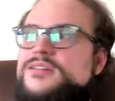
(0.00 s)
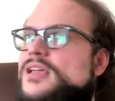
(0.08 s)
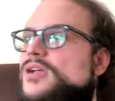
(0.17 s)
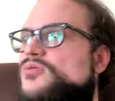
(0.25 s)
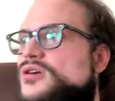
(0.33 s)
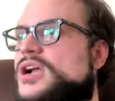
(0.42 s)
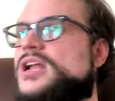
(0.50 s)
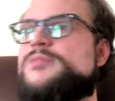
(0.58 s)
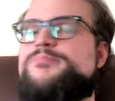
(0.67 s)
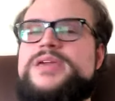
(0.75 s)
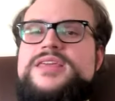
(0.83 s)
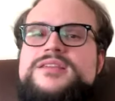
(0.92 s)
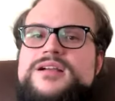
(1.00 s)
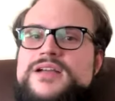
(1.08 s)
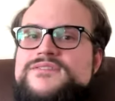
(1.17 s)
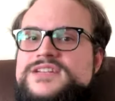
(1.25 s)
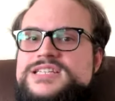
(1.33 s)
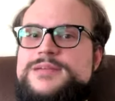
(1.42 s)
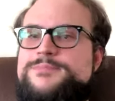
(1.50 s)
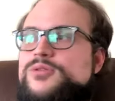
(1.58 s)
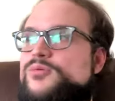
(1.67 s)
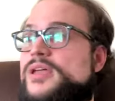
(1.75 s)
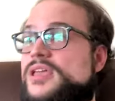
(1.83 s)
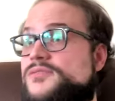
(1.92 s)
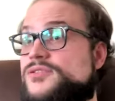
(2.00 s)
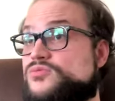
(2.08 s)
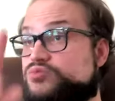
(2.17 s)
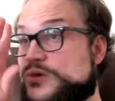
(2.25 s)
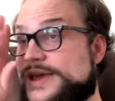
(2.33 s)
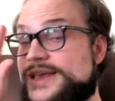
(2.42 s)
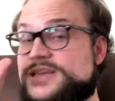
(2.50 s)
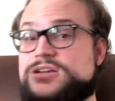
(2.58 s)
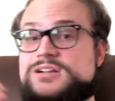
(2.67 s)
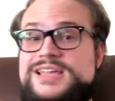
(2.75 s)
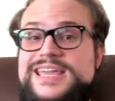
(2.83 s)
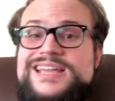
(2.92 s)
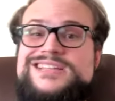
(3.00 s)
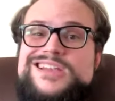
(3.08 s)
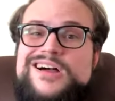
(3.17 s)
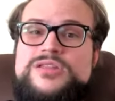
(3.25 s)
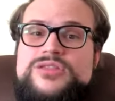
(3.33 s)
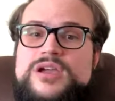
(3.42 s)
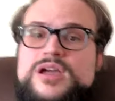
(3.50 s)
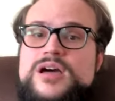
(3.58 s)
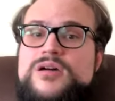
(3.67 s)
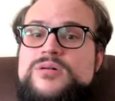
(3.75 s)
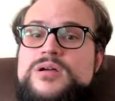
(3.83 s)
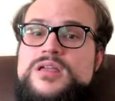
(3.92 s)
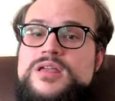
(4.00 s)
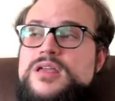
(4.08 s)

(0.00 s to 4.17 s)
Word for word: Like we're going to be there every step of the way, even raise our kids on the go.